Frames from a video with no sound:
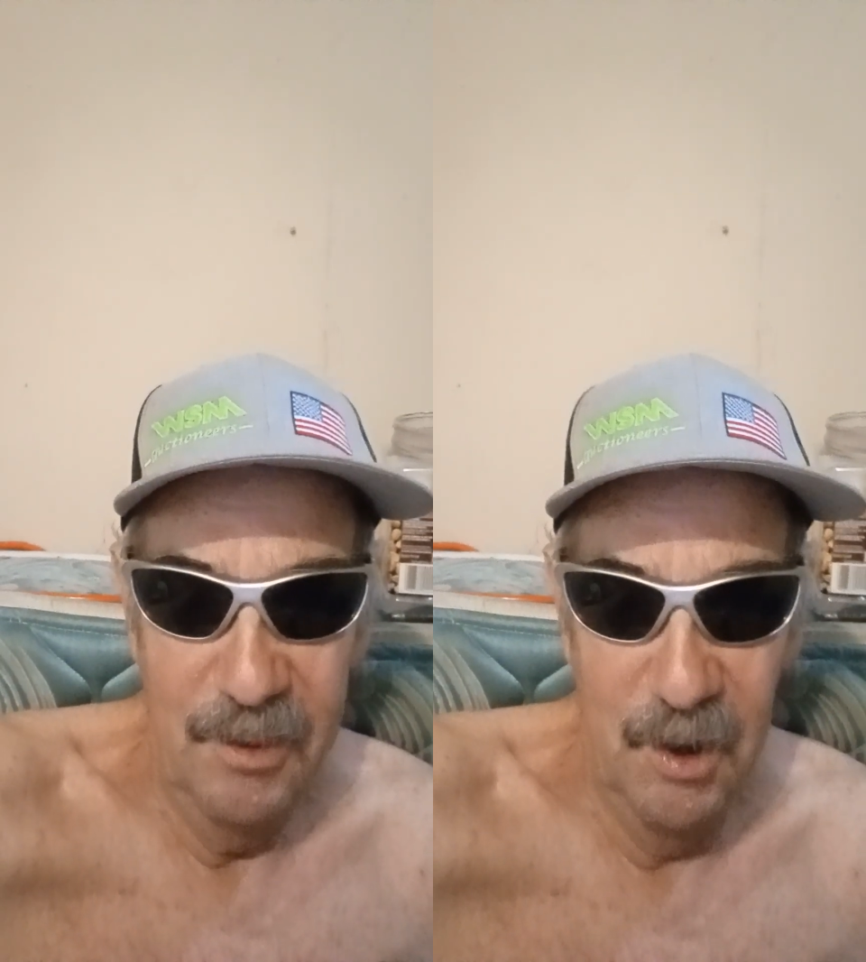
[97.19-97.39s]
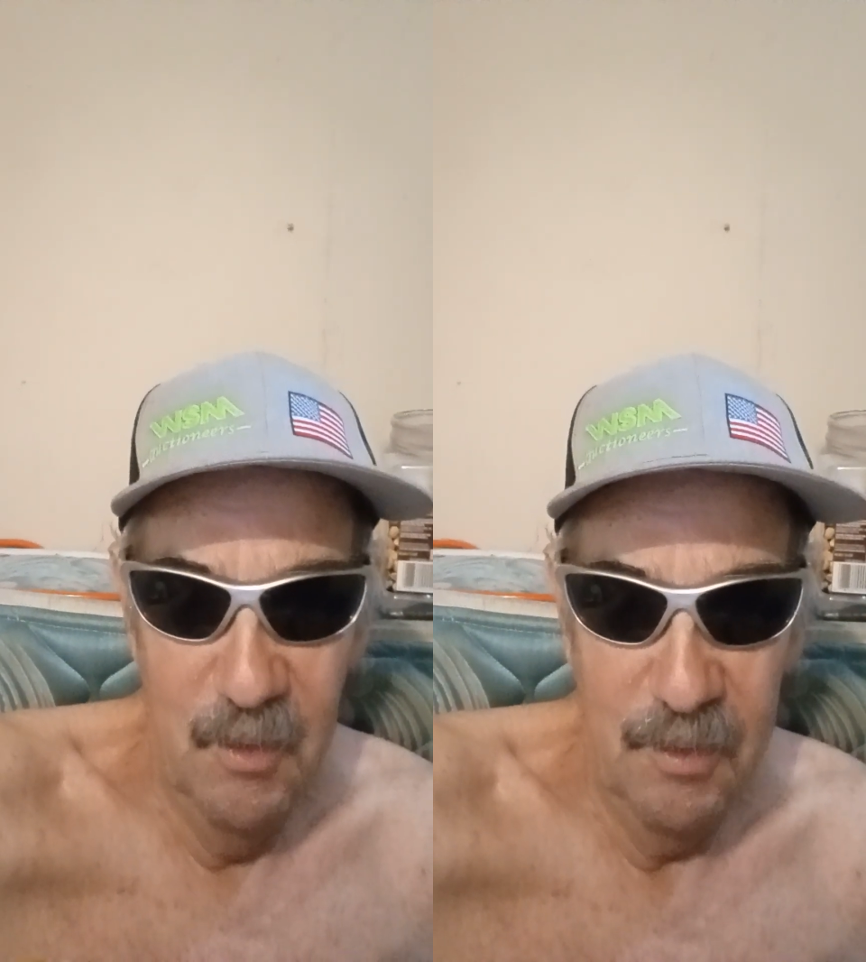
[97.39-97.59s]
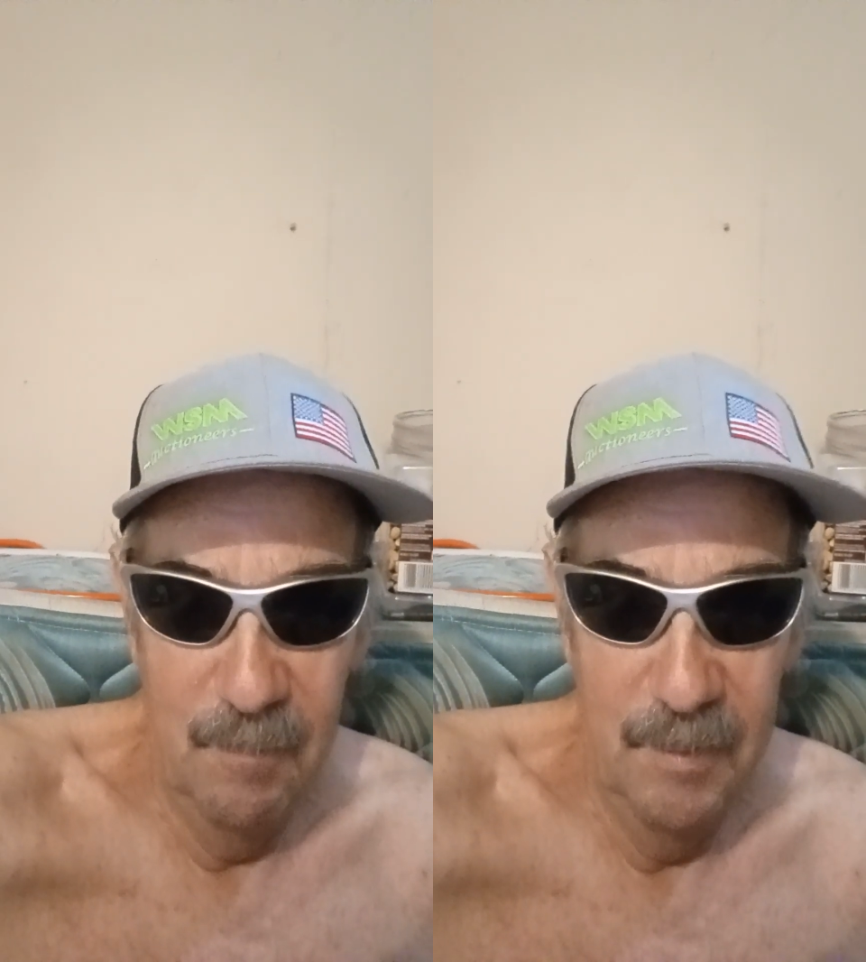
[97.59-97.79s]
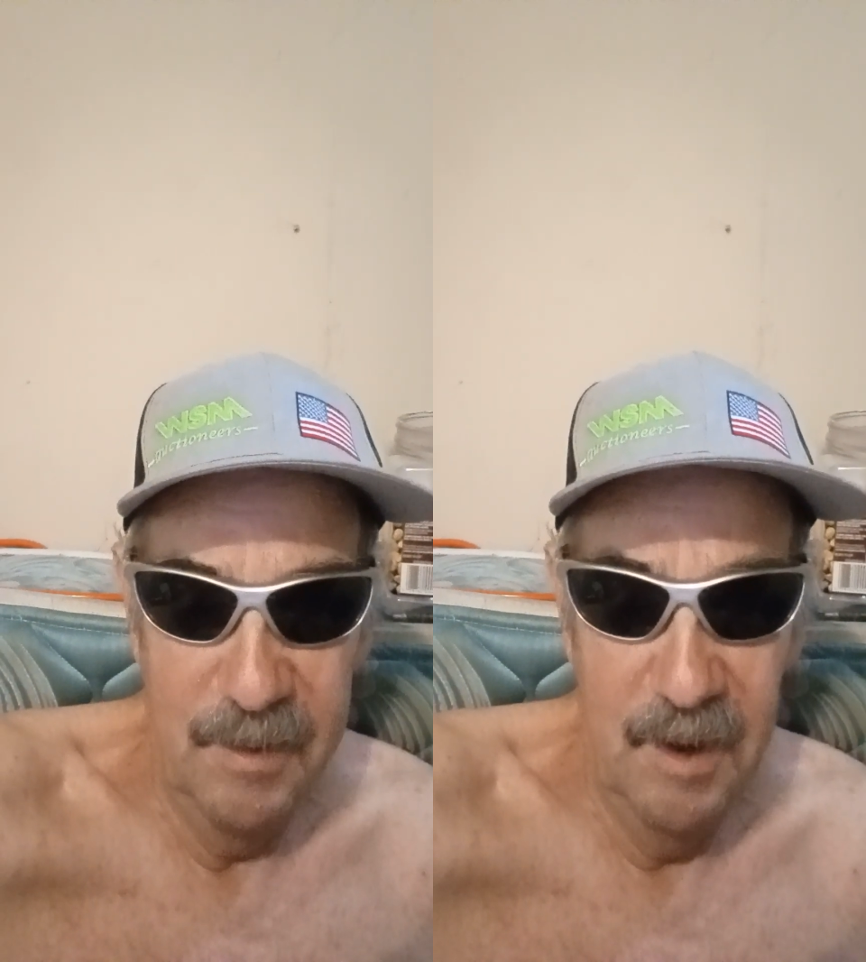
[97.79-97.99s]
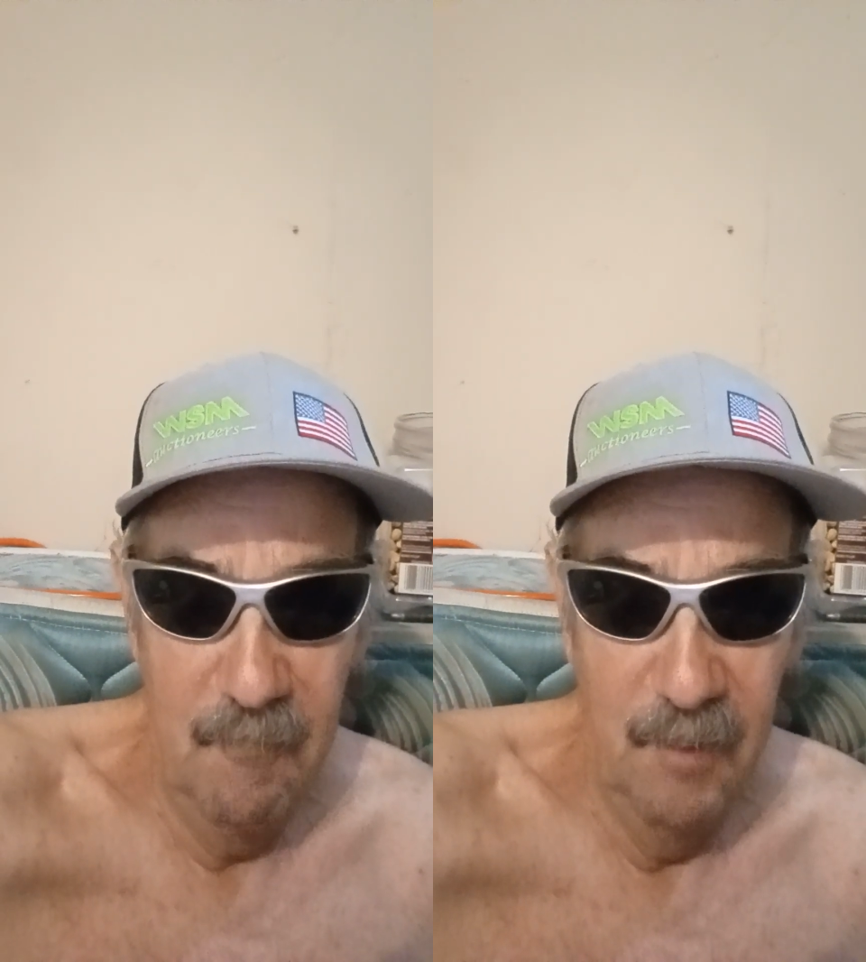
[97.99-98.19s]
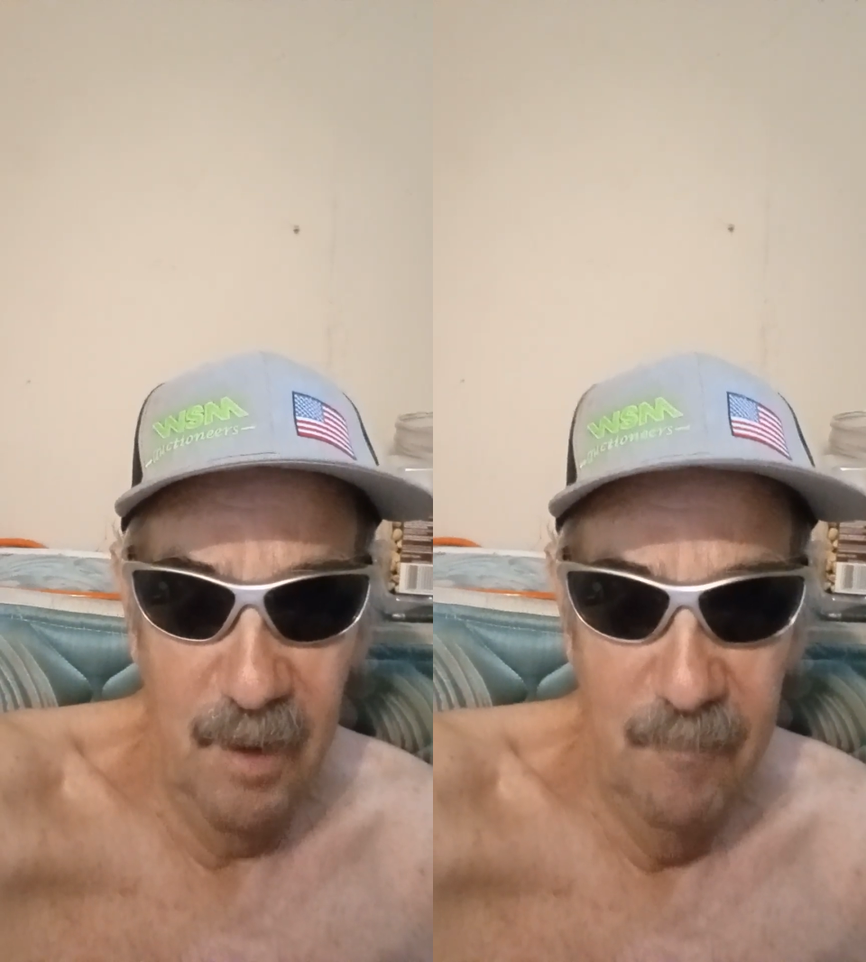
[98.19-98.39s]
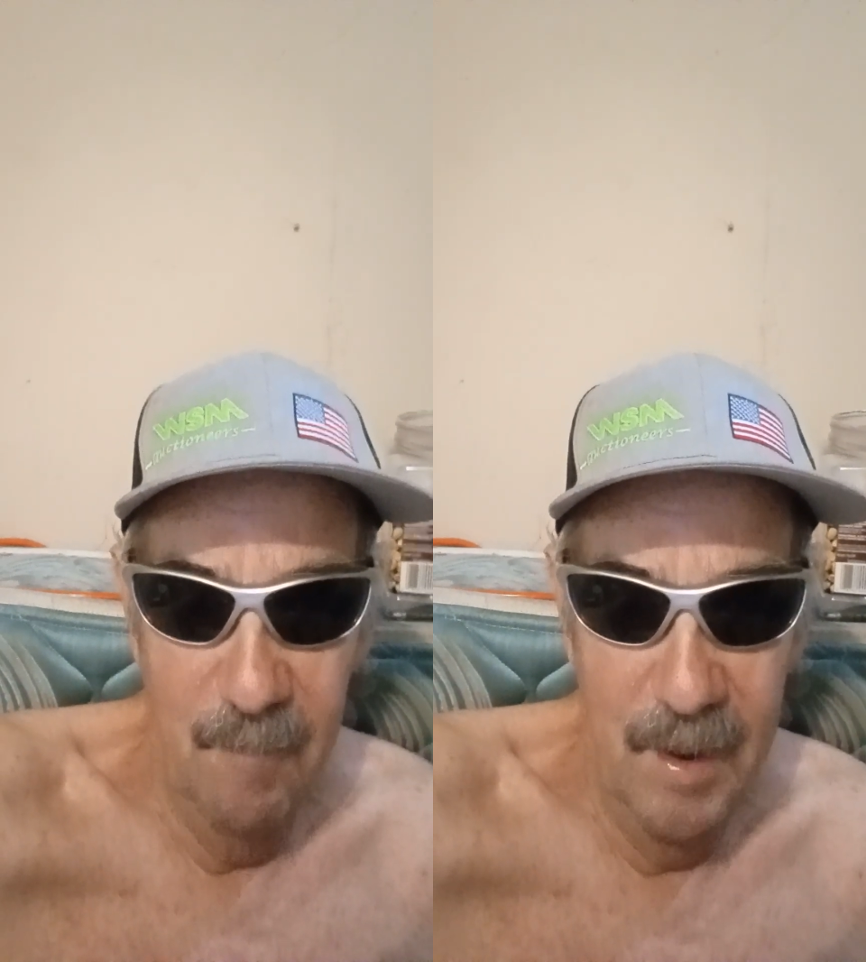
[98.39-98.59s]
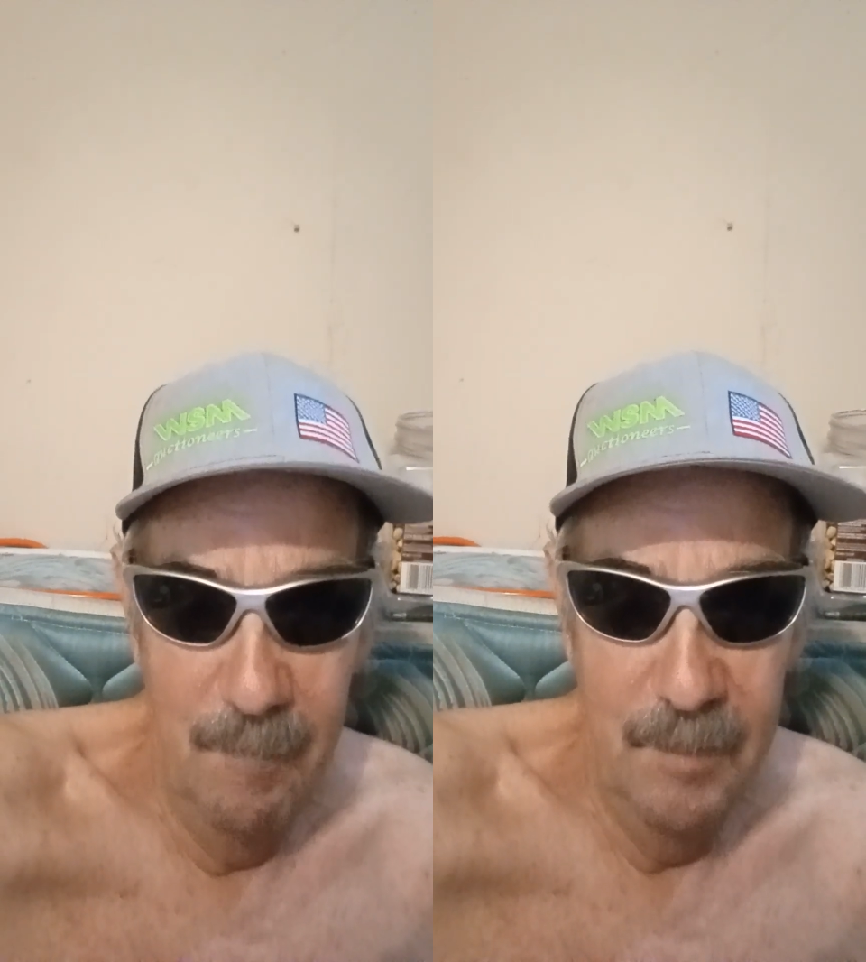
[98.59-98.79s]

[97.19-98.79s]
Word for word: solution, but it worked for me.